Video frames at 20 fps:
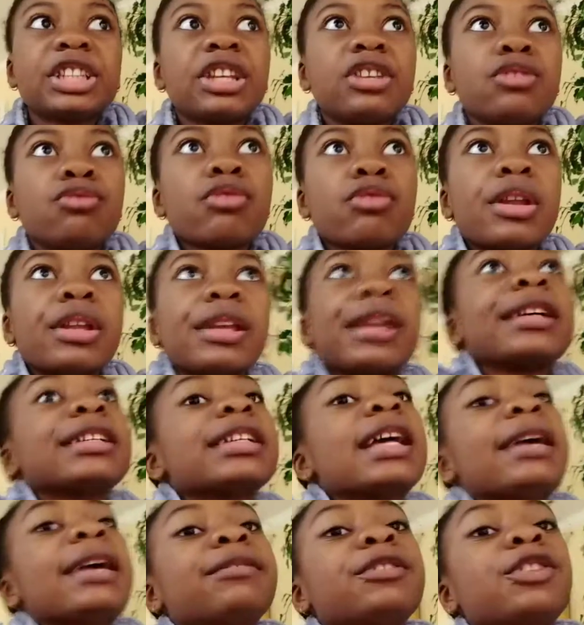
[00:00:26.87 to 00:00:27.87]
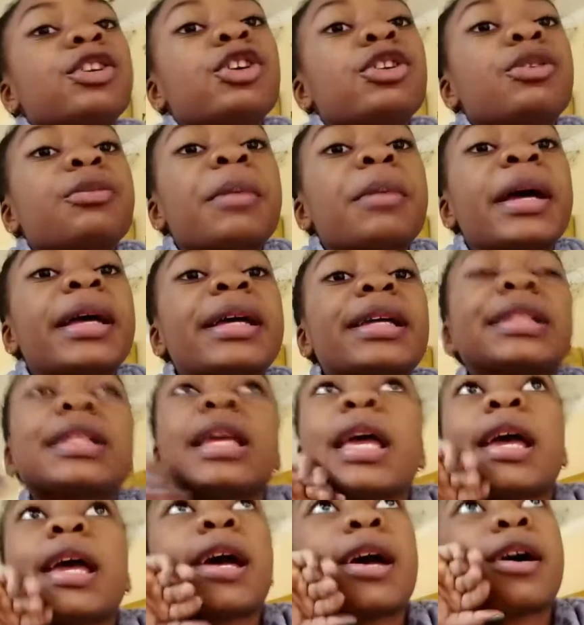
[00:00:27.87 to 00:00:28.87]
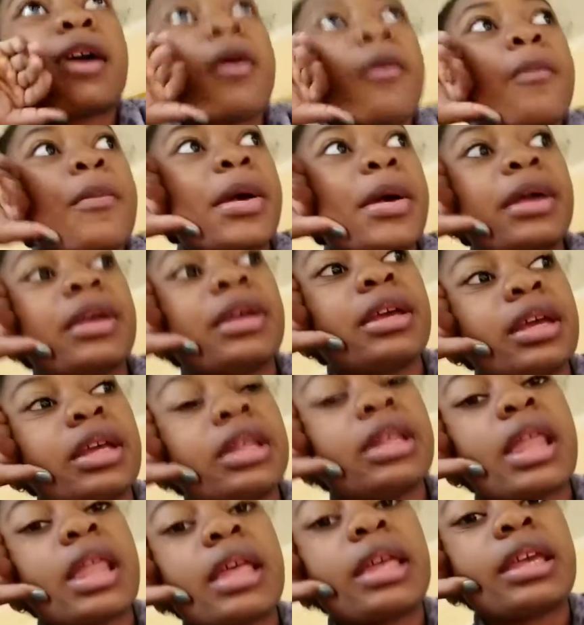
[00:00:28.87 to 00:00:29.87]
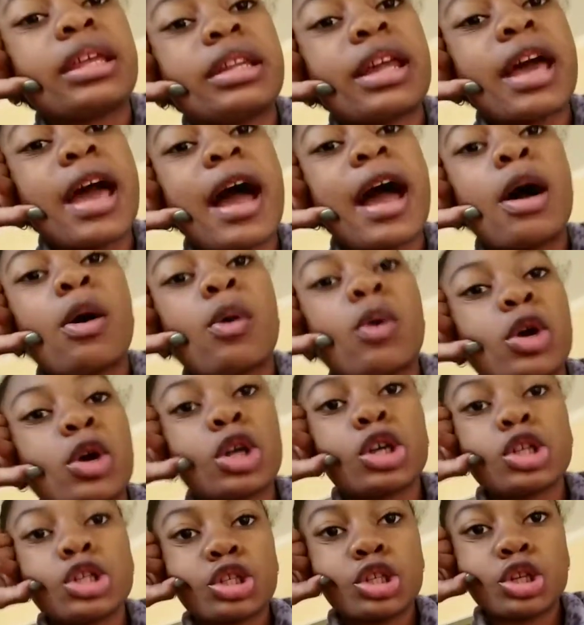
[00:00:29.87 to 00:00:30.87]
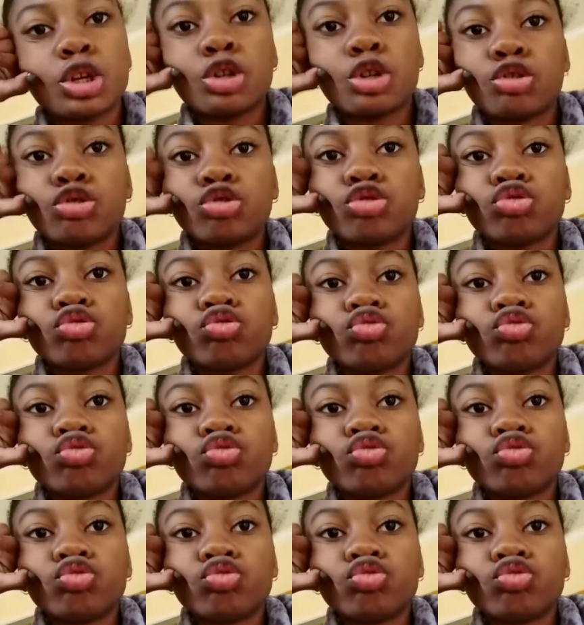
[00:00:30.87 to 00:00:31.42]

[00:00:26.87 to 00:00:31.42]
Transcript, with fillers: getting ready because I have to go to my exam in like an hour. So